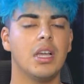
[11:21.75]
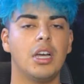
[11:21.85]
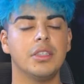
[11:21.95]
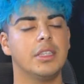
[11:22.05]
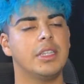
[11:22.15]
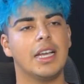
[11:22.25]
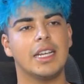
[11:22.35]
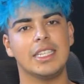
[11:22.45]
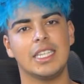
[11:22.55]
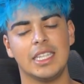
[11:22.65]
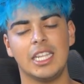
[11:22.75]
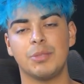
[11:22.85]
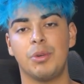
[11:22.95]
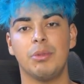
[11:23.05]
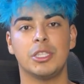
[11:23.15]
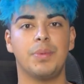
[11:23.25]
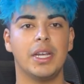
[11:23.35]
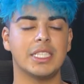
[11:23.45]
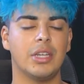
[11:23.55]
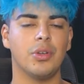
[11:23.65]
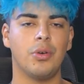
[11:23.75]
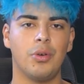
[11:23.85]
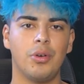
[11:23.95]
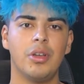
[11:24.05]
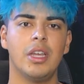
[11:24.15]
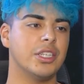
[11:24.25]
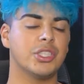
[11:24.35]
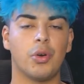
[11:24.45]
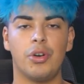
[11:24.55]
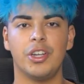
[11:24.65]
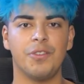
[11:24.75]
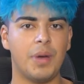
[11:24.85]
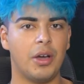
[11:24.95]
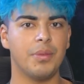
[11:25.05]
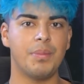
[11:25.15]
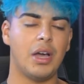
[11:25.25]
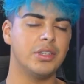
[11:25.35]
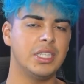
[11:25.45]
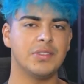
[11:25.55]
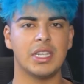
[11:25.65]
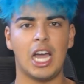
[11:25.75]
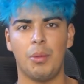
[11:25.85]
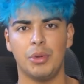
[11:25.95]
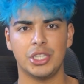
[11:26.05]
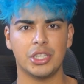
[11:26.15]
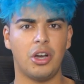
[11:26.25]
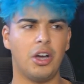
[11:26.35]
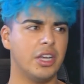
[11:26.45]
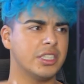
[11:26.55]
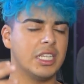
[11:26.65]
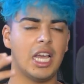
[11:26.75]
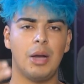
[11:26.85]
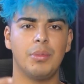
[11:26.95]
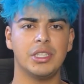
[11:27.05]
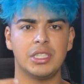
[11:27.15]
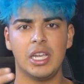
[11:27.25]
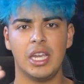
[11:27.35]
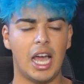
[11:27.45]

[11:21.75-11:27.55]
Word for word: Other than that, guys, I think that's pretty much breaks down the whole story about Maldives and how much it costs and how much